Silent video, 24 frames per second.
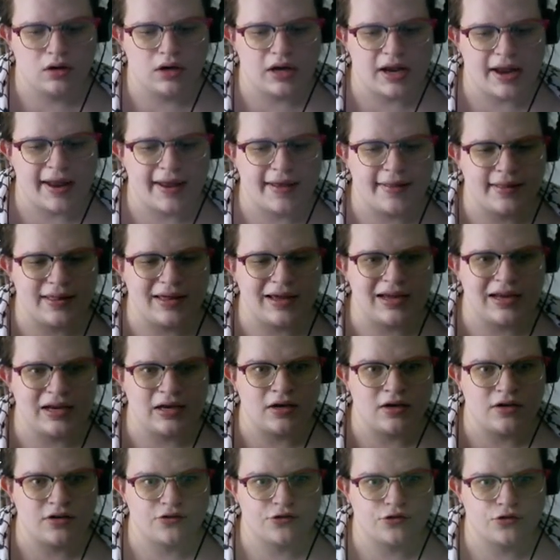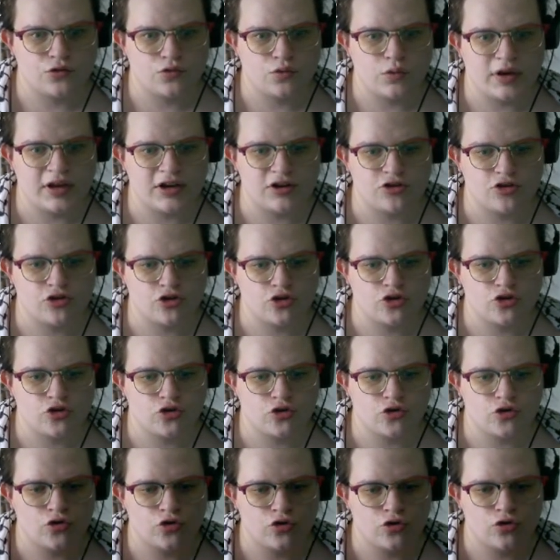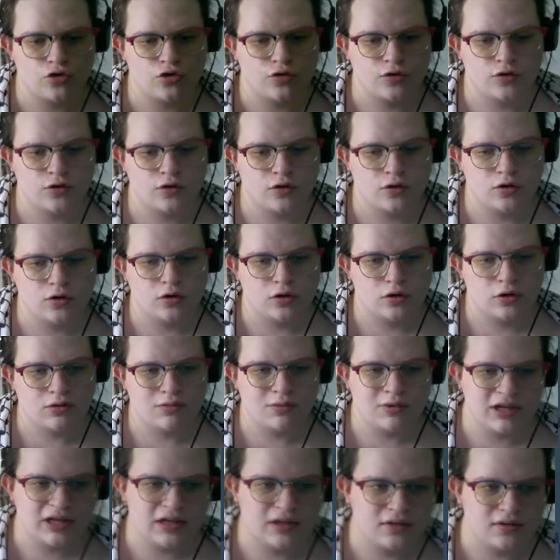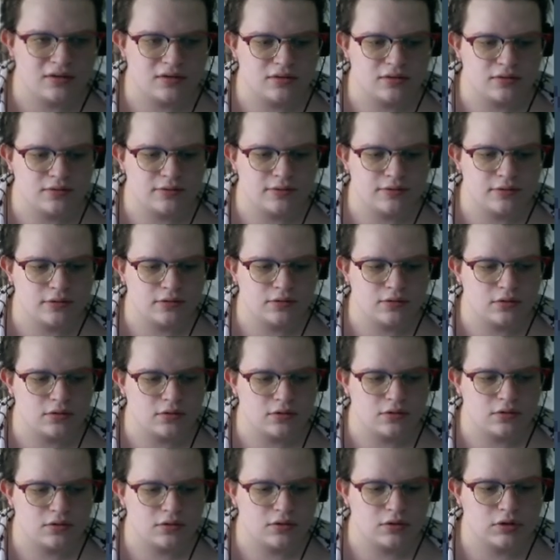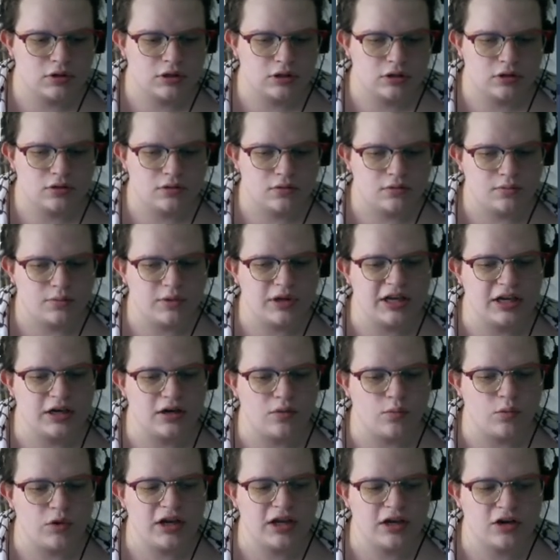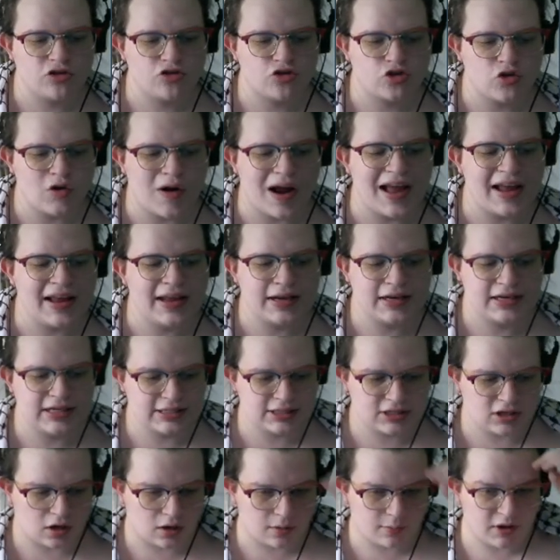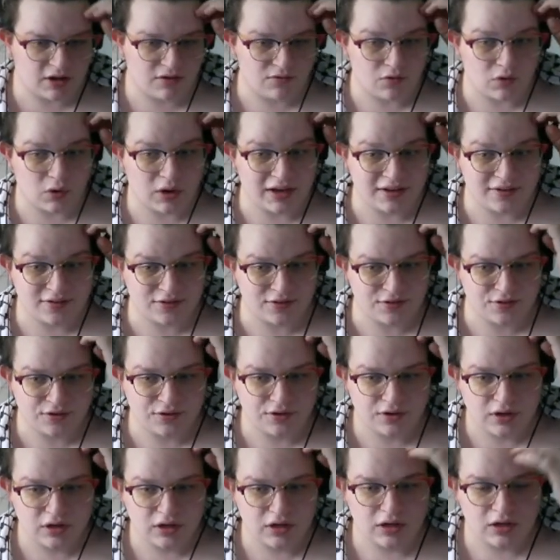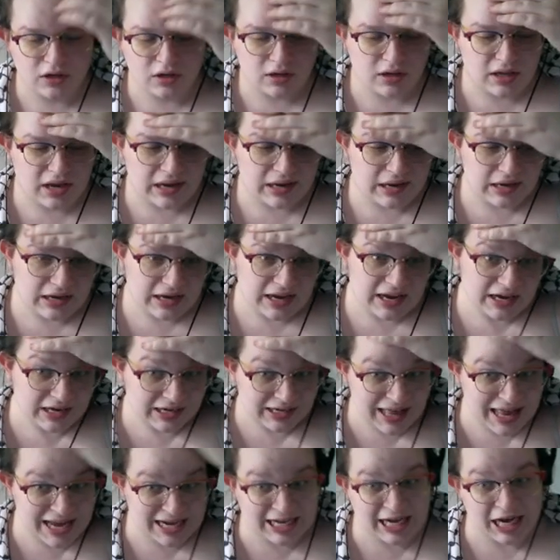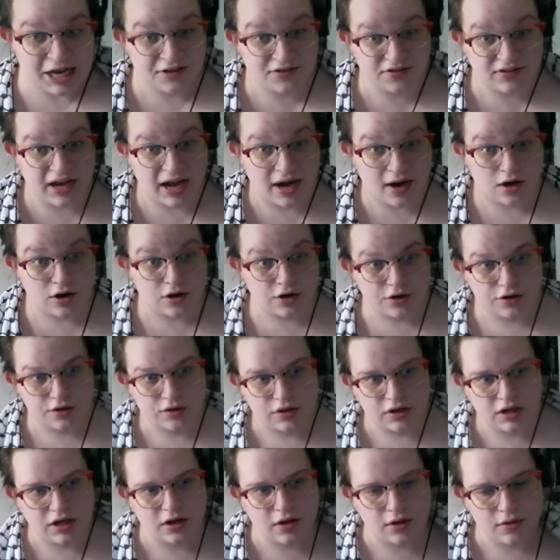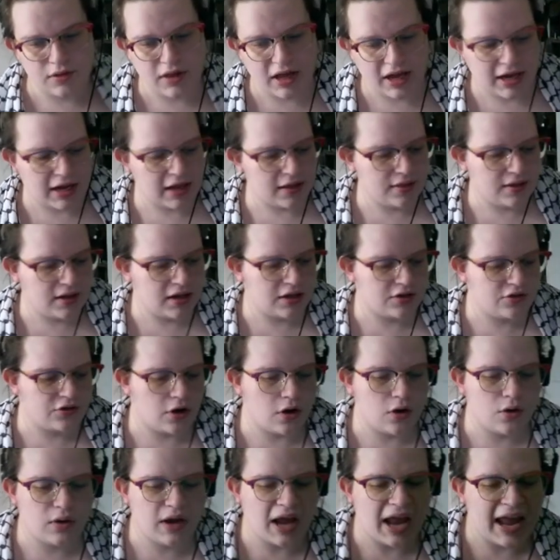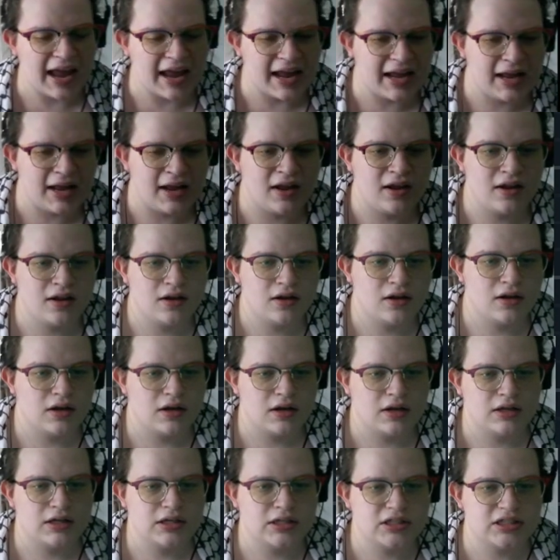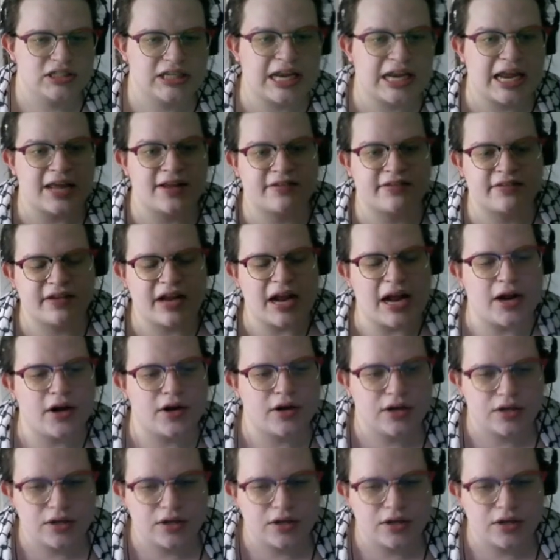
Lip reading: And then switch... Well, we can try a disarming voice and then get scared. Like, I think it's okay to get scared.